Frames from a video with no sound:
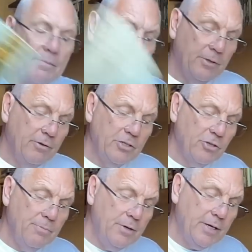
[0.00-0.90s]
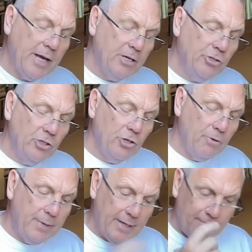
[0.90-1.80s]
But there is communication
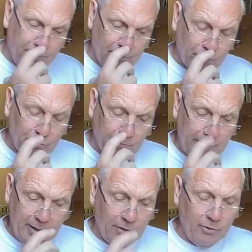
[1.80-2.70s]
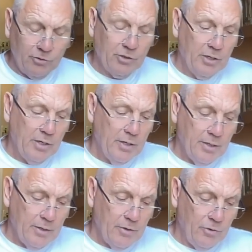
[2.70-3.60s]
coming in from somebody
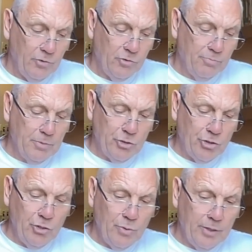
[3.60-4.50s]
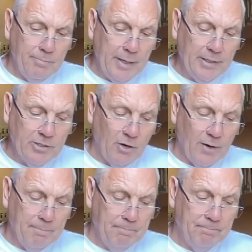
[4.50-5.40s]
who's matured big
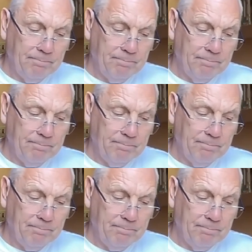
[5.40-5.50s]
time.